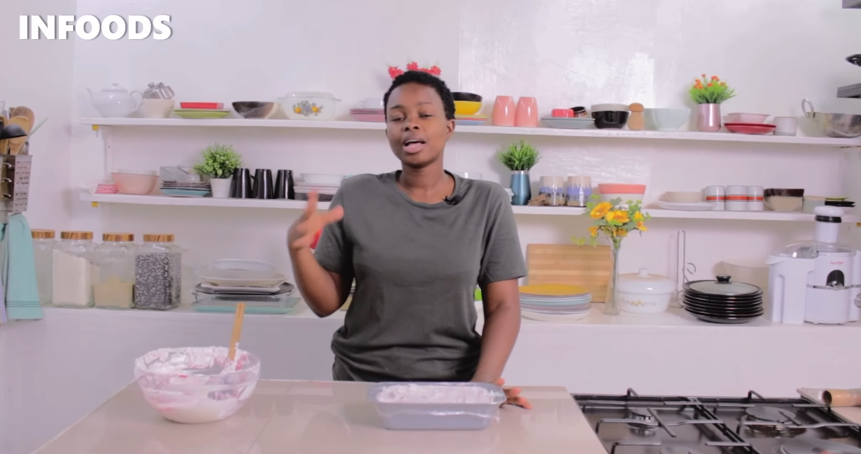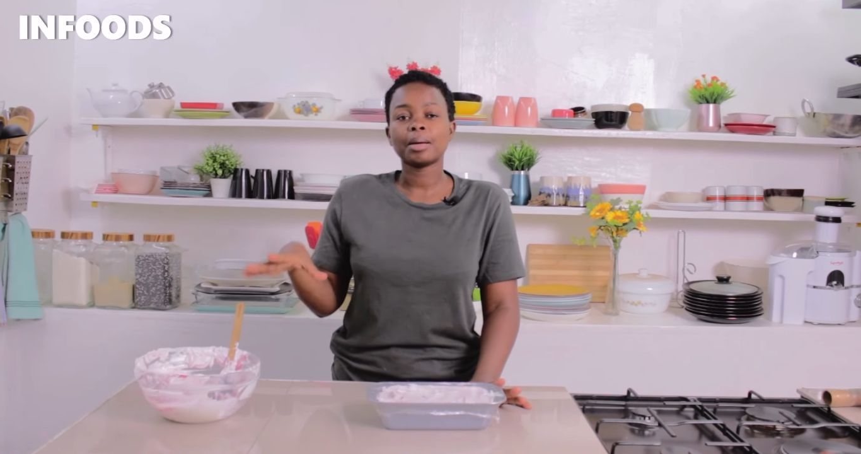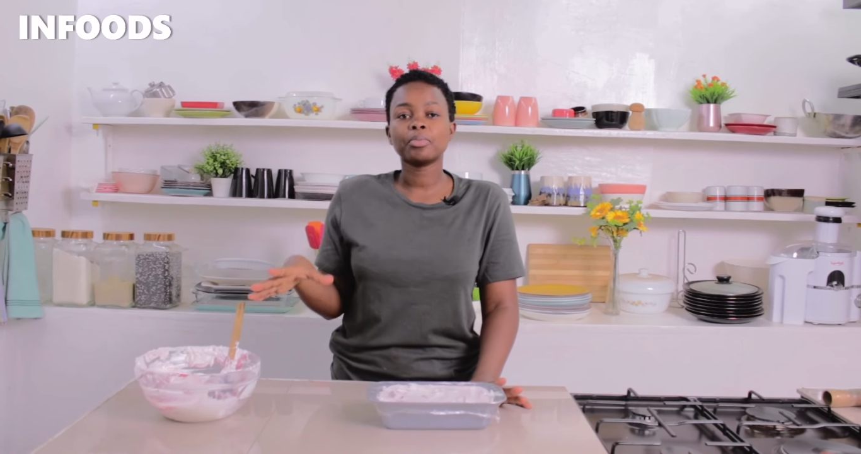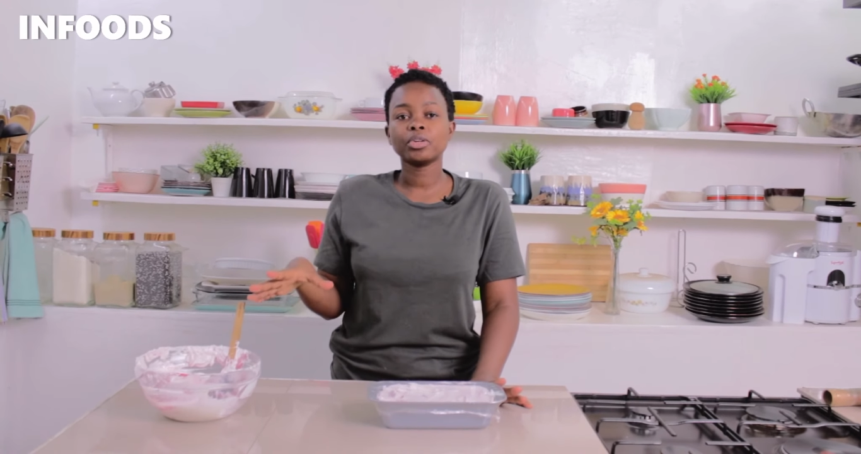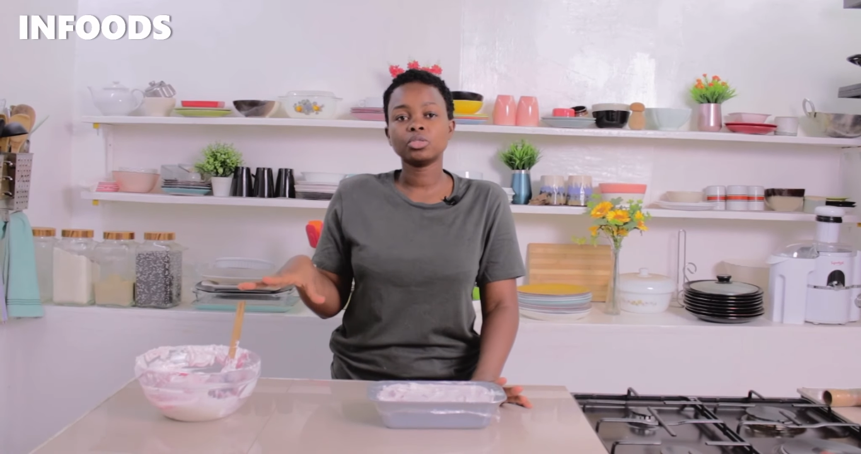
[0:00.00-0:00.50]

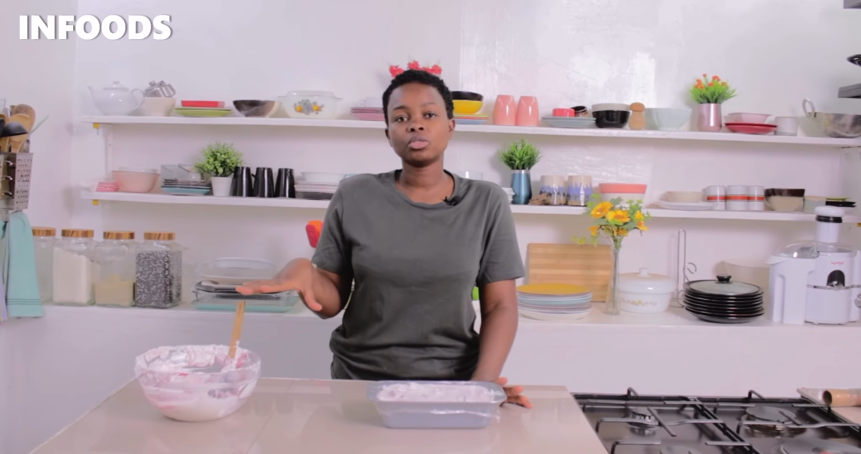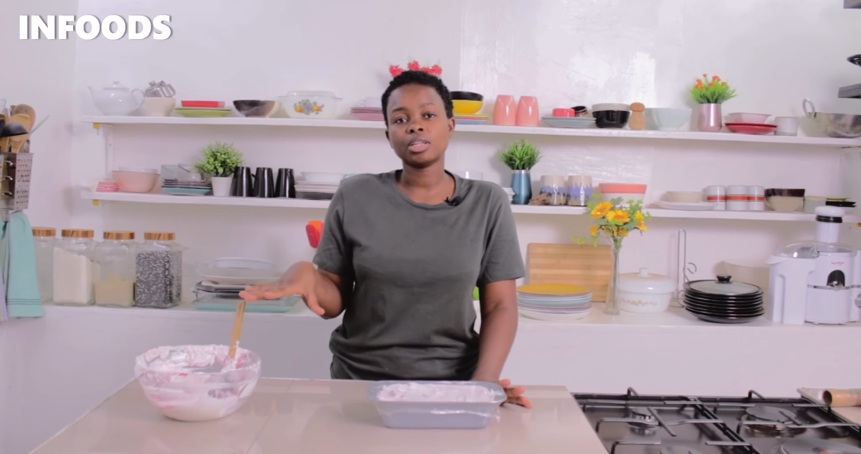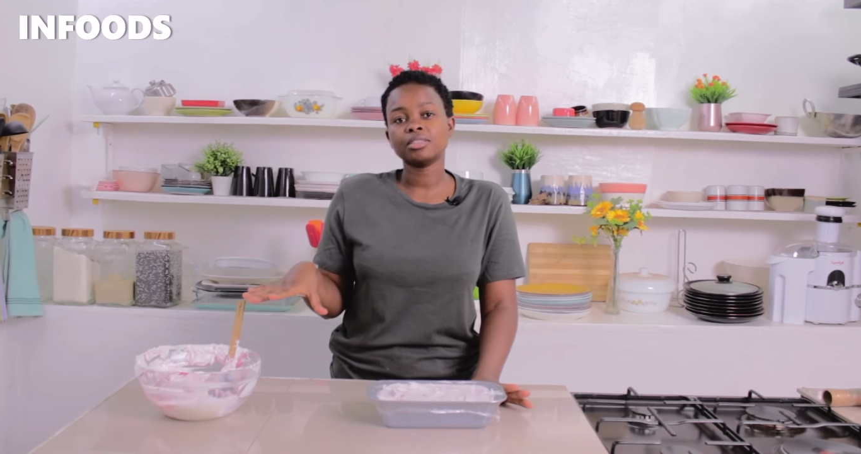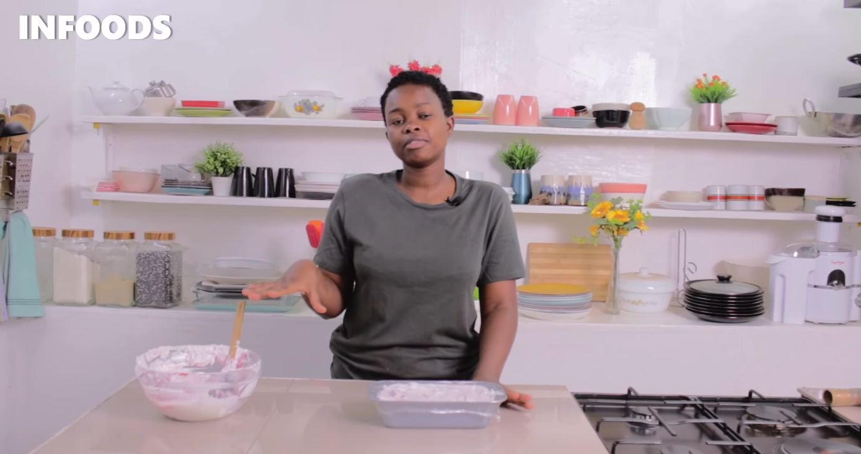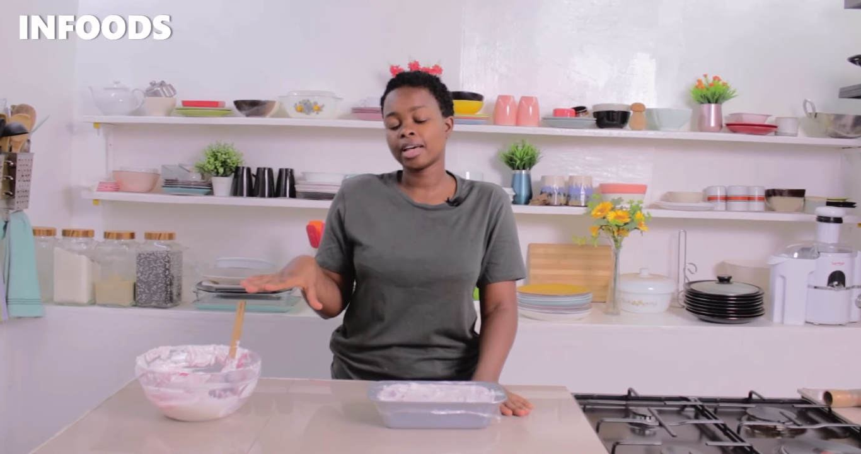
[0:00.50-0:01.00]
I'm going to
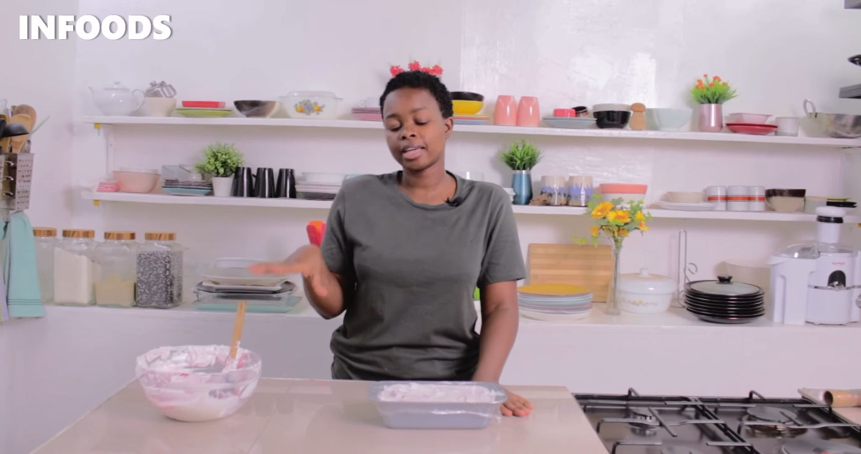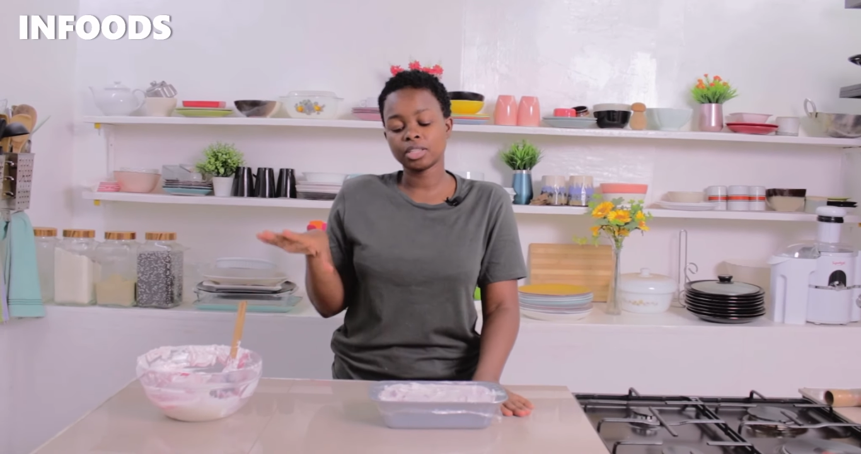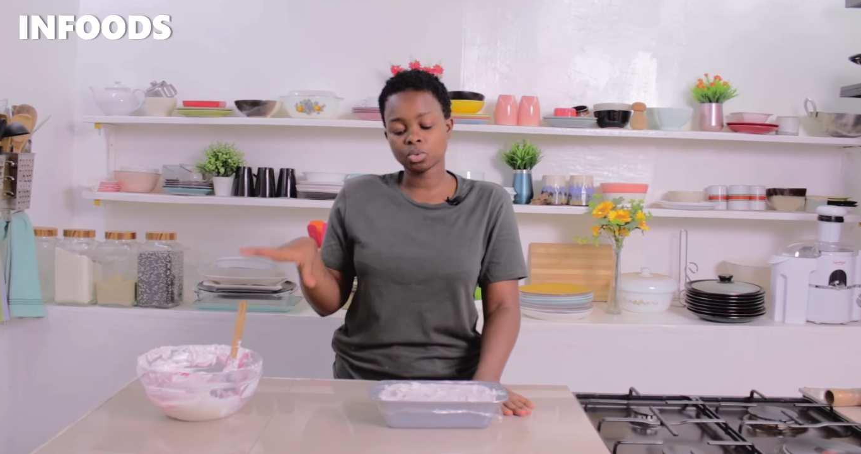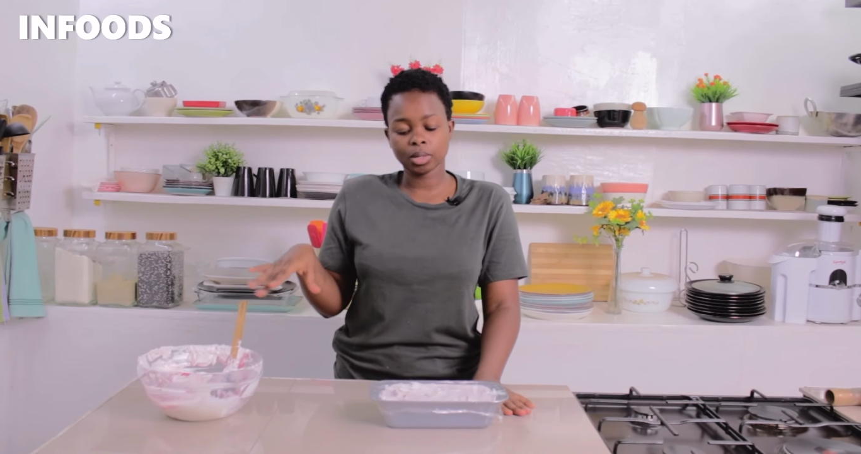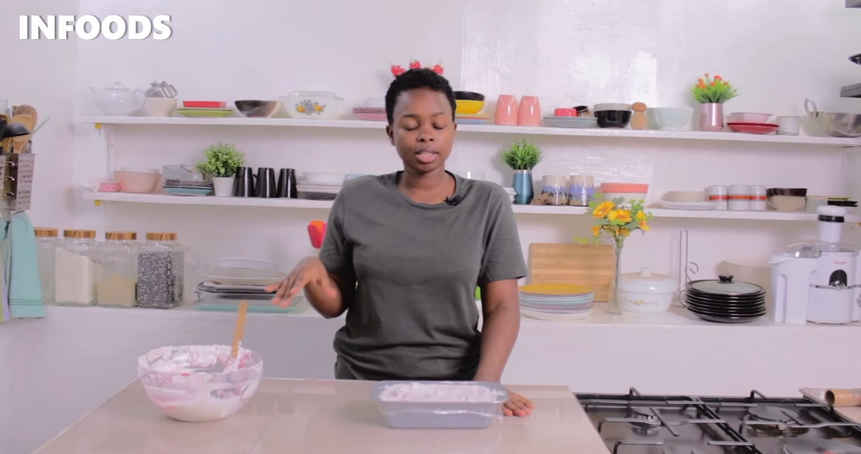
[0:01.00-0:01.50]
transfer
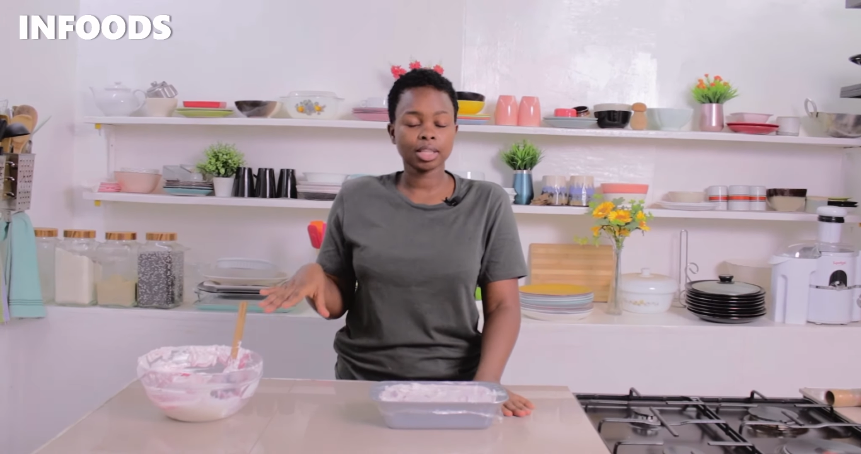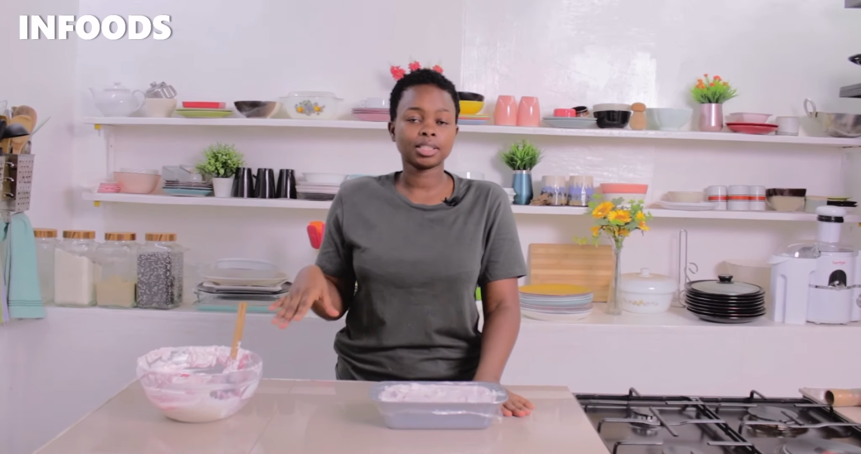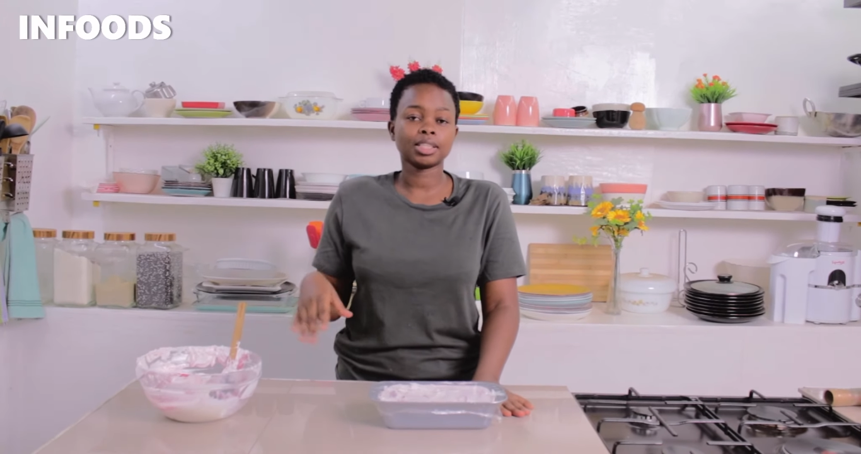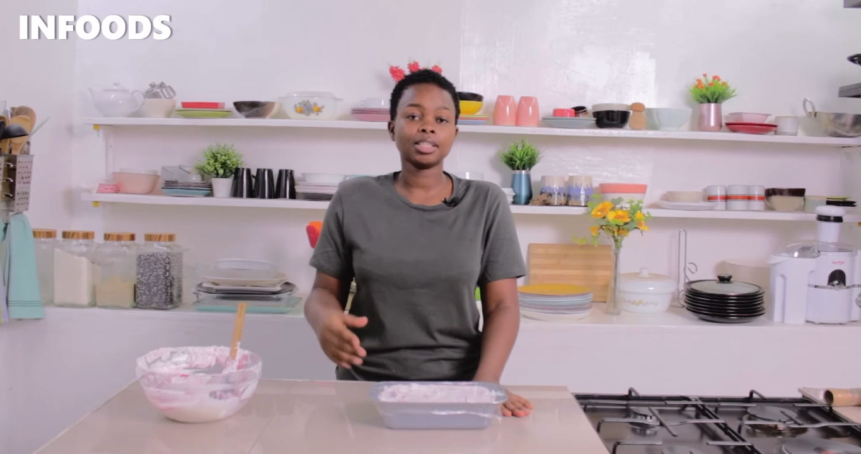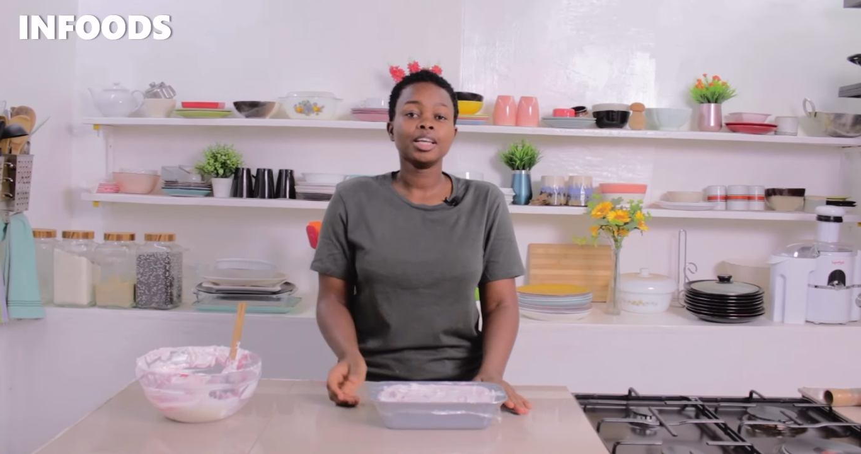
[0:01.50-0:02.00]
into another
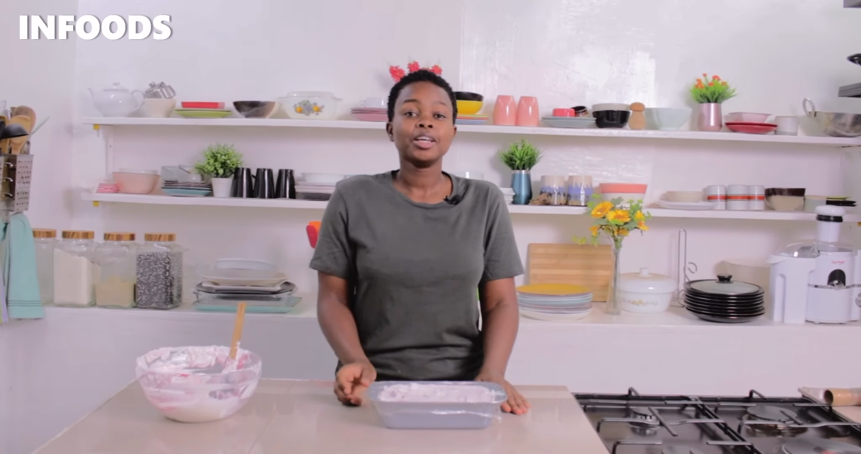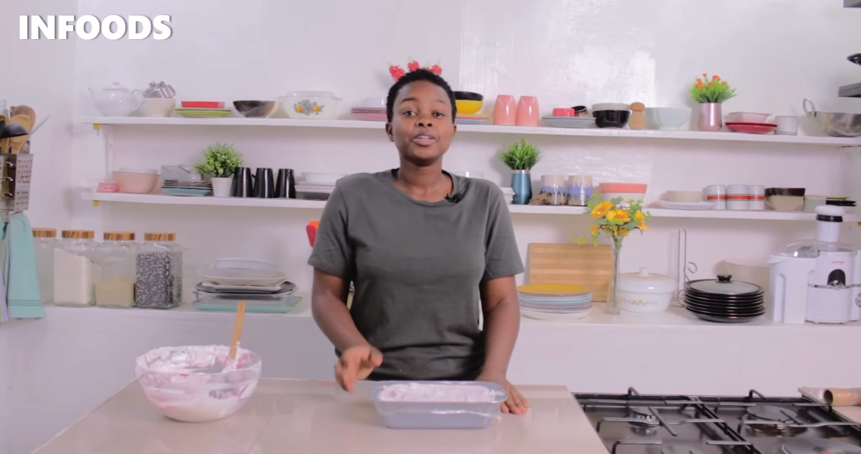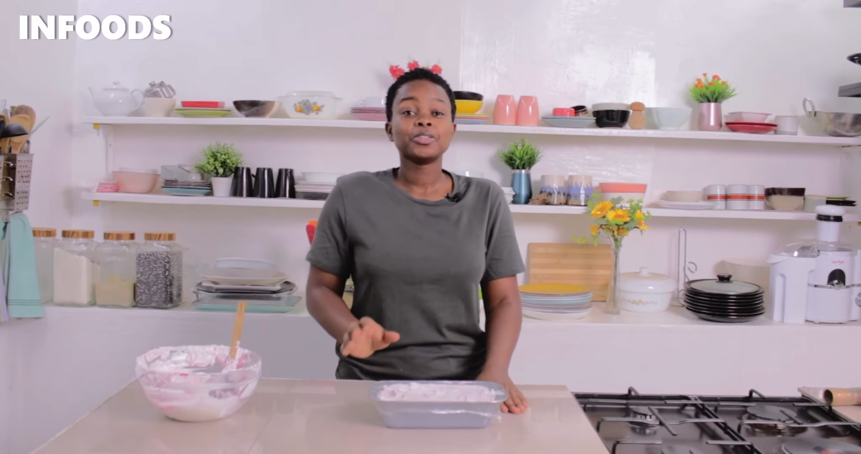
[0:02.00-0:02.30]
tin.